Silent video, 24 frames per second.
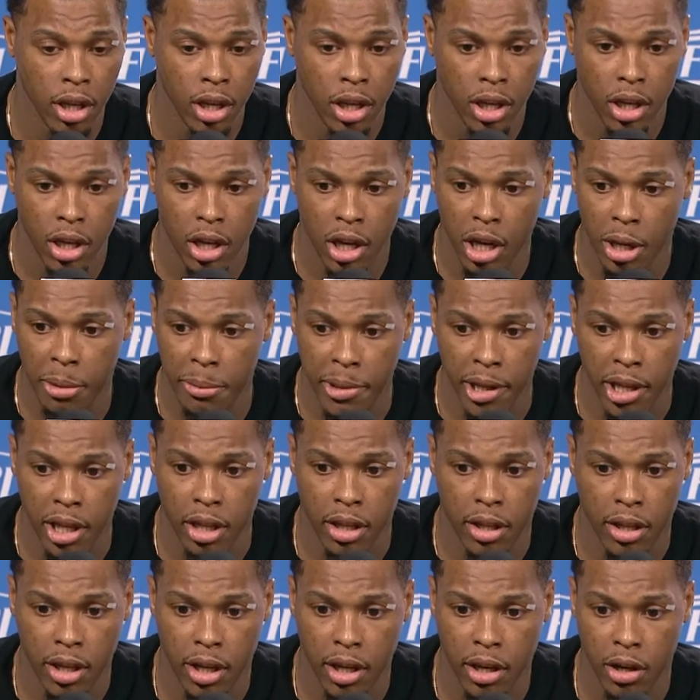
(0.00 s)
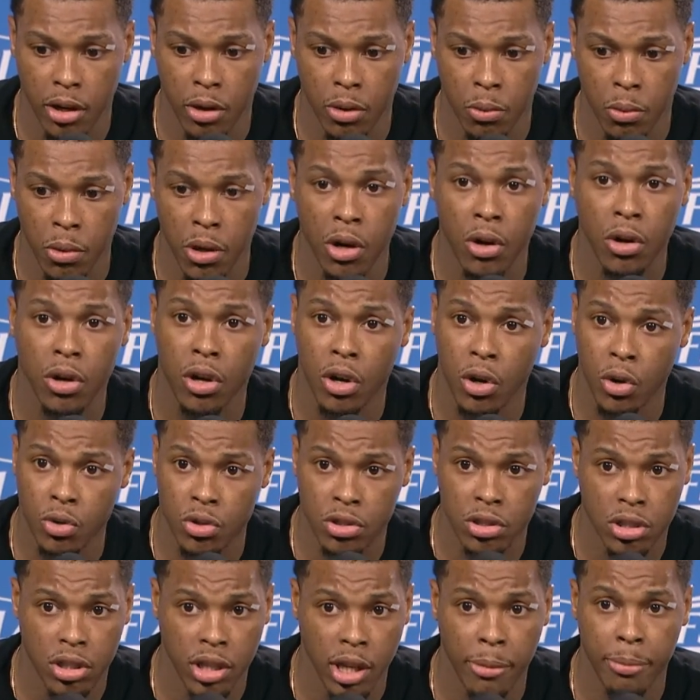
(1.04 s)
Um, they, they are well coached.
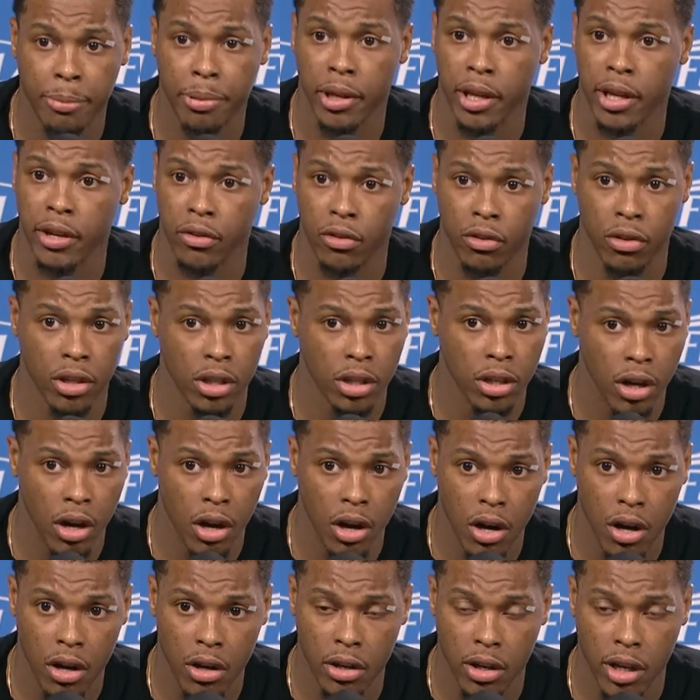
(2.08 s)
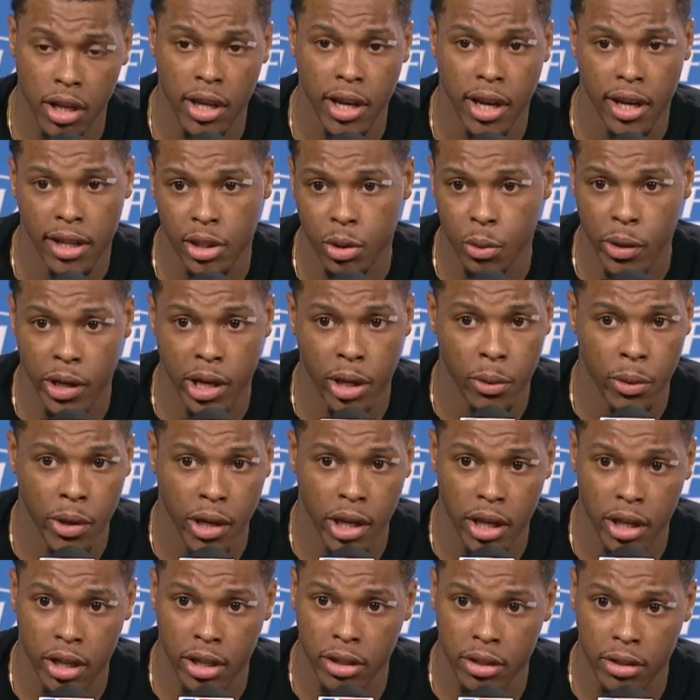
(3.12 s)
They play really hard, and they got Dwyane
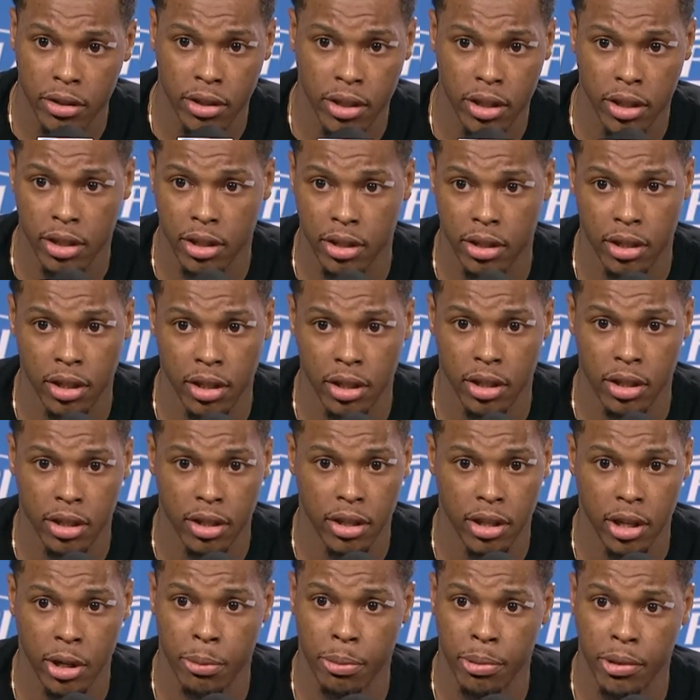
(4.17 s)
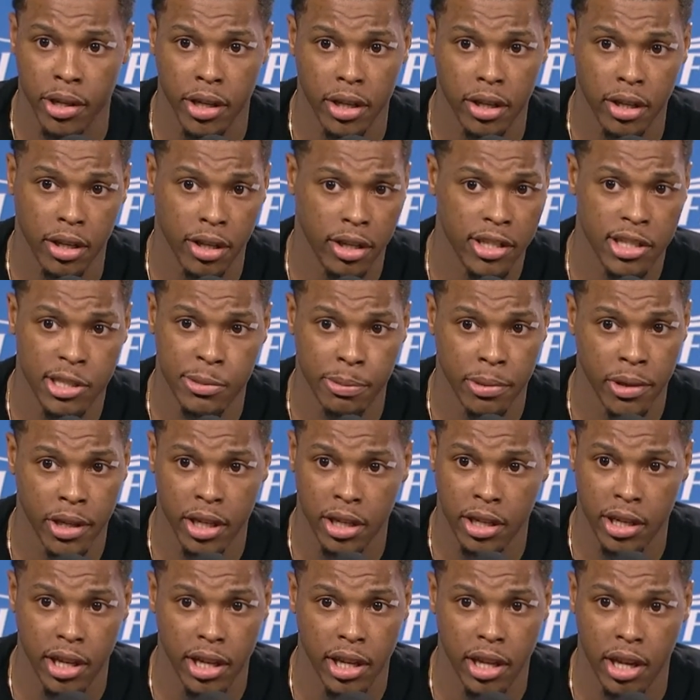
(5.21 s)
Wade, and, and they're playing, and he's playing at
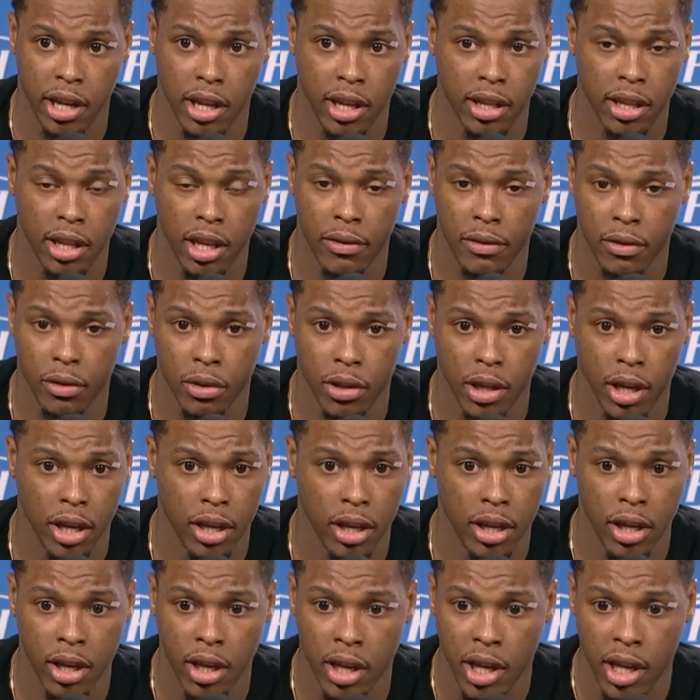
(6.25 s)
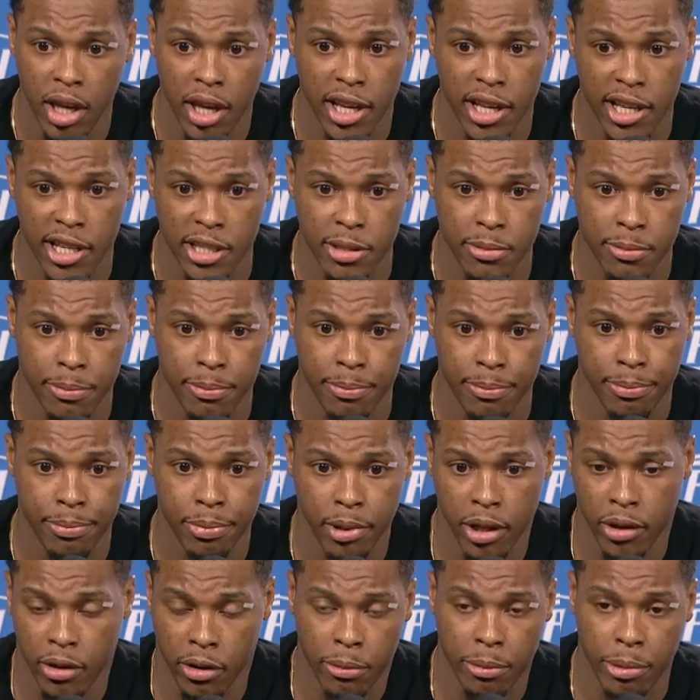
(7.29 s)
a, a level that he's you
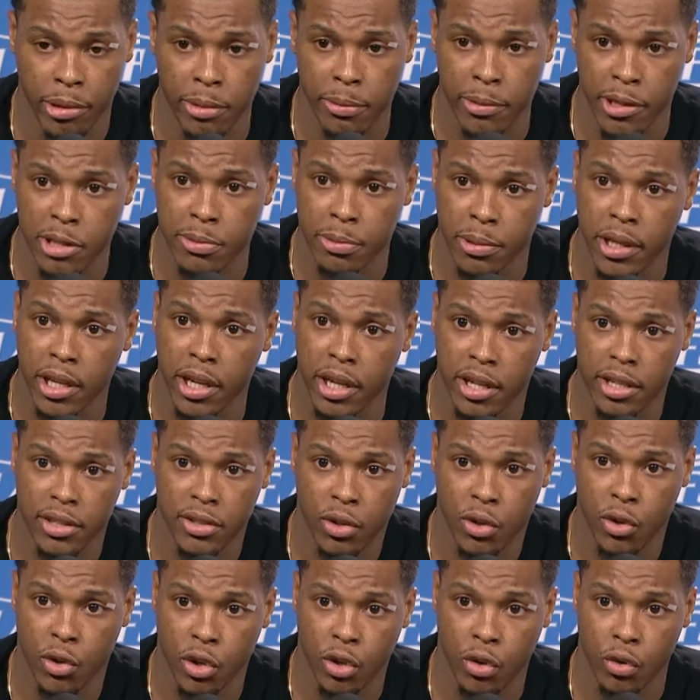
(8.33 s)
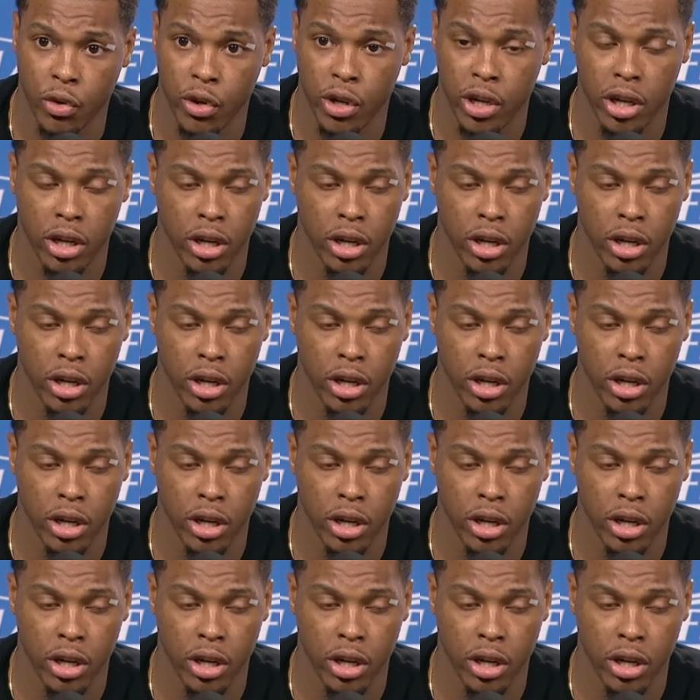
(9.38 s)
know, pretty much played at his whole career.